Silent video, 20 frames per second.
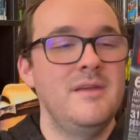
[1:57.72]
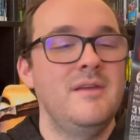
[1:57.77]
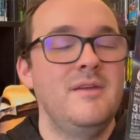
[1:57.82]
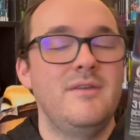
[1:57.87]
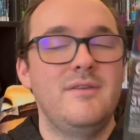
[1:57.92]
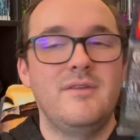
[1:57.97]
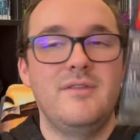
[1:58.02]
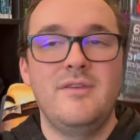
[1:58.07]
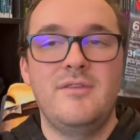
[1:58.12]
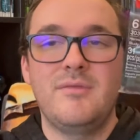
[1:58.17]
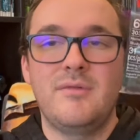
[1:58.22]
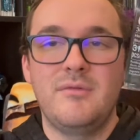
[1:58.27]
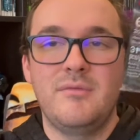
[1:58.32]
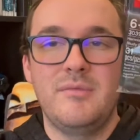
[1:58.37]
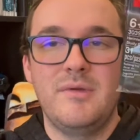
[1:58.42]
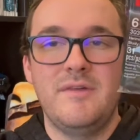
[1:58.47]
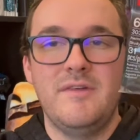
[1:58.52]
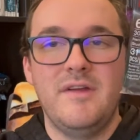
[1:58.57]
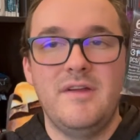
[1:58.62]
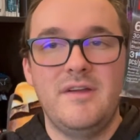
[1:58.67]
So this one would
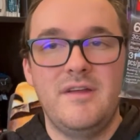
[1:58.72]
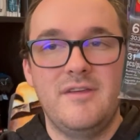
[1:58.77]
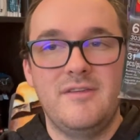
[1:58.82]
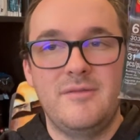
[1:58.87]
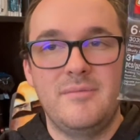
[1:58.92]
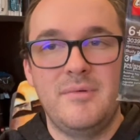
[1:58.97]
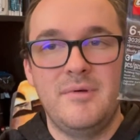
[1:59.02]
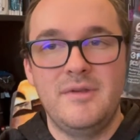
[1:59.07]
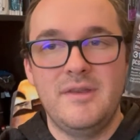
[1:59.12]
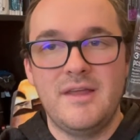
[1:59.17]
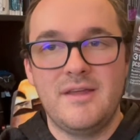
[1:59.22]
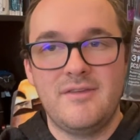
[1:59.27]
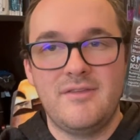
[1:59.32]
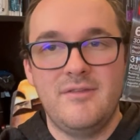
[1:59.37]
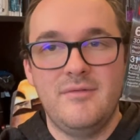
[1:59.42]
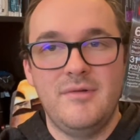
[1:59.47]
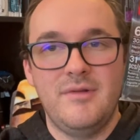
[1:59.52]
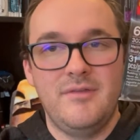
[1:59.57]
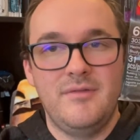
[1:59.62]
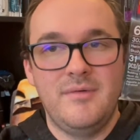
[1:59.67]
be very nice to put next
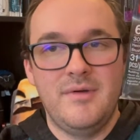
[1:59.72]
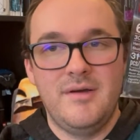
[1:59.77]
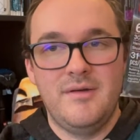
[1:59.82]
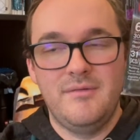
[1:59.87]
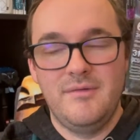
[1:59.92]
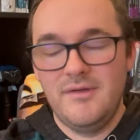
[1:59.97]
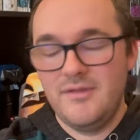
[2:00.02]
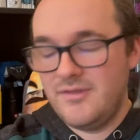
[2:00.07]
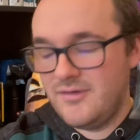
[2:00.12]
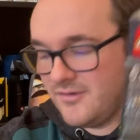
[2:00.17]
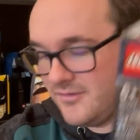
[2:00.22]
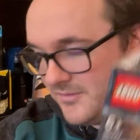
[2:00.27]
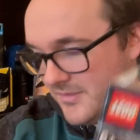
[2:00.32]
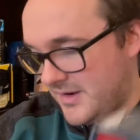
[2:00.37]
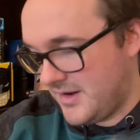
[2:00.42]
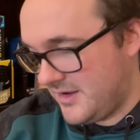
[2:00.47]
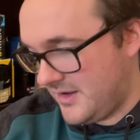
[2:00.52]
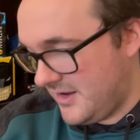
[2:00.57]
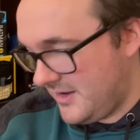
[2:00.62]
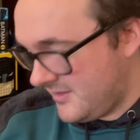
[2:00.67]
to it as well with
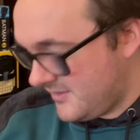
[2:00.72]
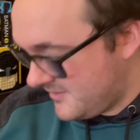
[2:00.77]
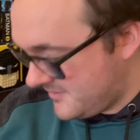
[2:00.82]
Hermione.